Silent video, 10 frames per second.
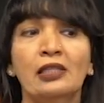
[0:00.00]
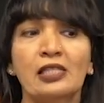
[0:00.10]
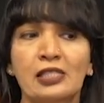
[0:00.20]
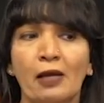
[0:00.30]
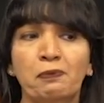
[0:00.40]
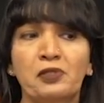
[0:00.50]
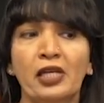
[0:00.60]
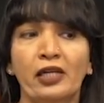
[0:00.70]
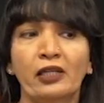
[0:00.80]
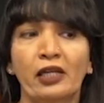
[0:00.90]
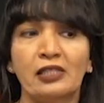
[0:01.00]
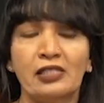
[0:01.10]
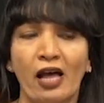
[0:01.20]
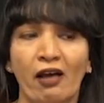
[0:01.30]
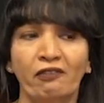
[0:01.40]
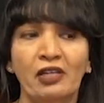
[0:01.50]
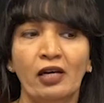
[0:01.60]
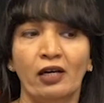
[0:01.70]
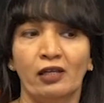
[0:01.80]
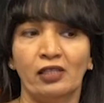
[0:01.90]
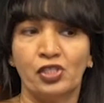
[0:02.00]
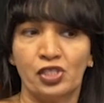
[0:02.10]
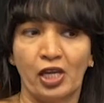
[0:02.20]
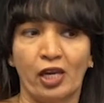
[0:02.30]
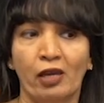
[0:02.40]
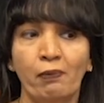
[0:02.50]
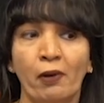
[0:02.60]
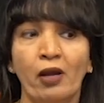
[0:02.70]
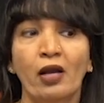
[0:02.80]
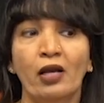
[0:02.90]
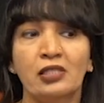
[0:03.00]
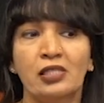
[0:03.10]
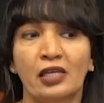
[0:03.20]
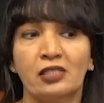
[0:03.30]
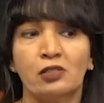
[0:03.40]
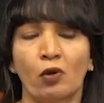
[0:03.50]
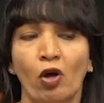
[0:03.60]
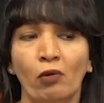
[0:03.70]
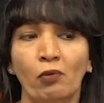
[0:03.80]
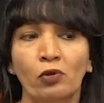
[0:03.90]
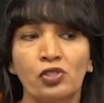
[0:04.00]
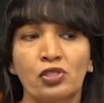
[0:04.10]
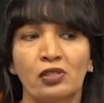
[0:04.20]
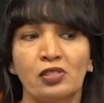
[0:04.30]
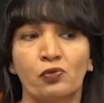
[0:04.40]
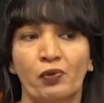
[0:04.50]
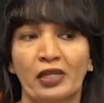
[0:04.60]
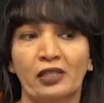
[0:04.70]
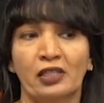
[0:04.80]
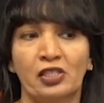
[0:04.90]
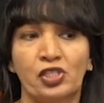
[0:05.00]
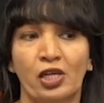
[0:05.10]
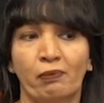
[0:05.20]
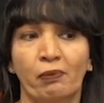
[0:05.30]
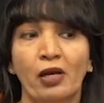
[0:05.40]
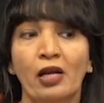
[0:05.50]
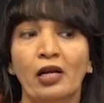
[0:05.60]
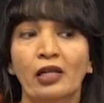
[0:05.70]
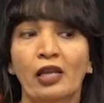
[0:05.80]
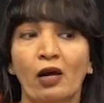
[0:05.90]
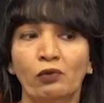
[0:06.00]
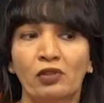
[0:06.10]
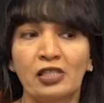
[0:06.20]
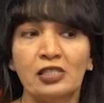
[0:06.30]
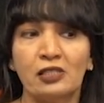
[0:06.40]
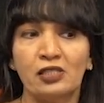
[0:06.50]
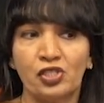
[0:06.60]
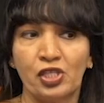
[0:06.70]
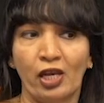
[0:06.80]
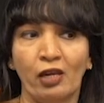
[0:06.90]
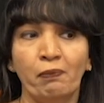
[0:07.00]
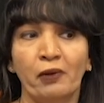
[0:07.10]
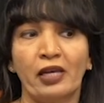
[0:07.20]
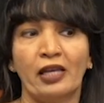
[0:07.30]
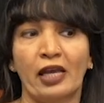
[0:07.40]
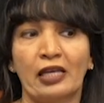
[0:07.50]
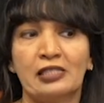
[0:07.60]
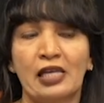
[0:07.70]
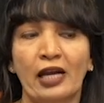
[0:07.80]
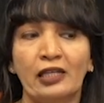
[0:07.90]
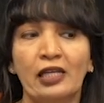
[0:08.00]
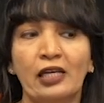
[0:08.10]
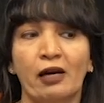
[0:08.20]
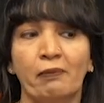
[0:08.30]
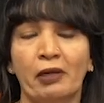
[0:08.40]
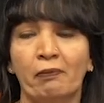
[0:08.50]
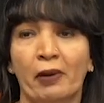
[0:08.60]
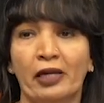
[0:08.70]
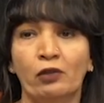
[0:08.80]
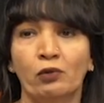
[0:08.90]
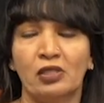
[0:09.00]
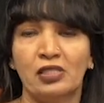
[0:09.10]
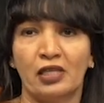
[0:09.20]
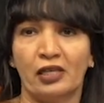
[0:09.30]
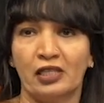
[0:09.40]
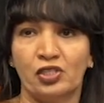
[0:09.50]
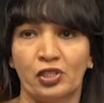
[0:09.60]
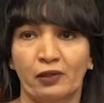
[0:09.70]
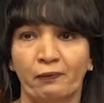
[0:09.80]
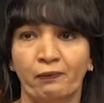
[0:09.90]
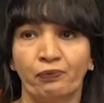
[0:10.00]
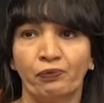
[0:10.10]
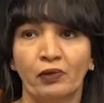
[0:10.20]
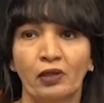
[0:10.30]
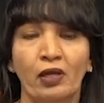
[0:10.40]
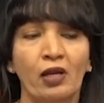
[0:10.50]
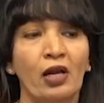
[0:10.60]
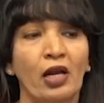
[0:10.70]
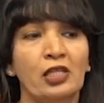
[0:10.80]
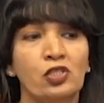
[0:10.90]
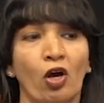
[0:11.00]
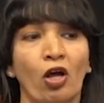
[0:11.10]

the substrate is having a shape say it's almost spherical in shape. Now this shape can exactly come and bind to this region. It's